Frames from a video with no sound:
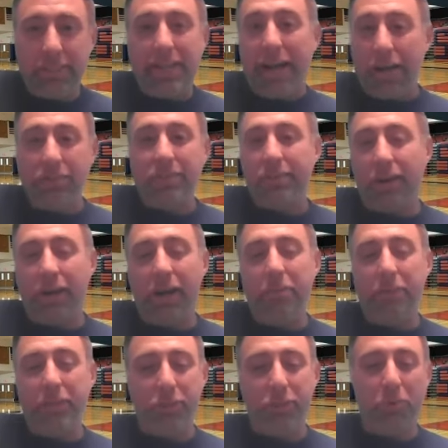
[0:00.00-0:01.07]
now's the time
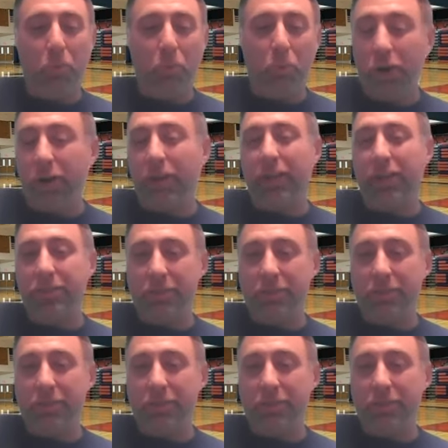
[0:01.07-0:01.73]
they should be working